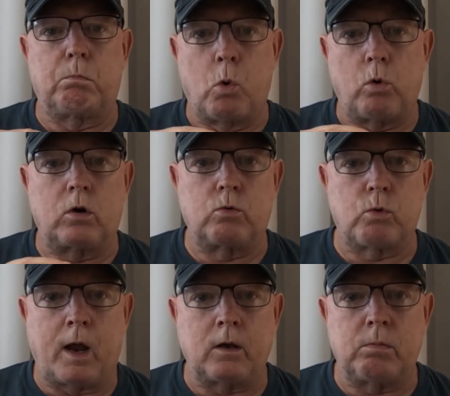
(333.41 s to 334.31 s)
more
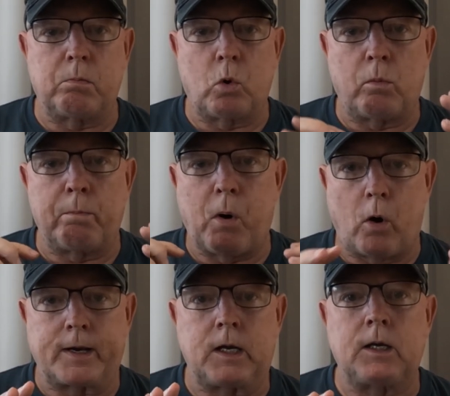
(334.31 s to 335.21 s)
grunt, more
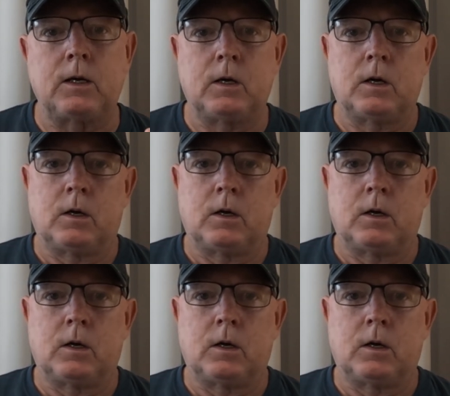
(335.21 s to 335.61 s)
body,